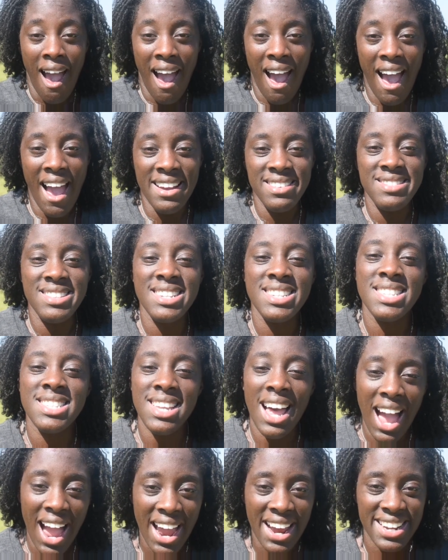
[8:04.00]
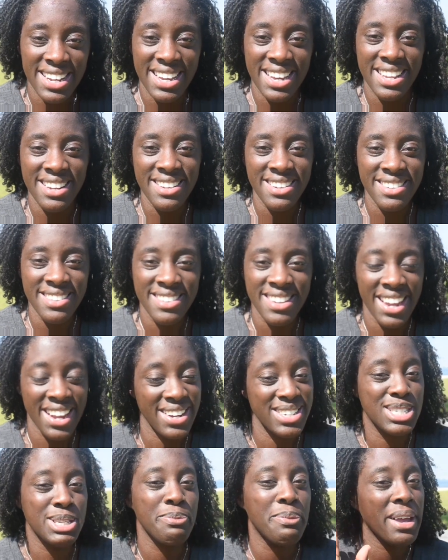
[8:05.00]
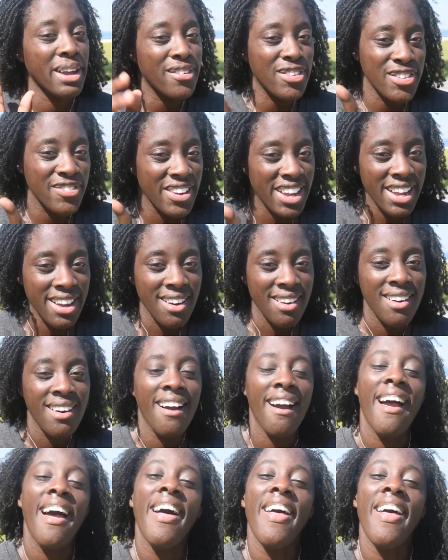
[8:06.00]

i've decided here's the big reveal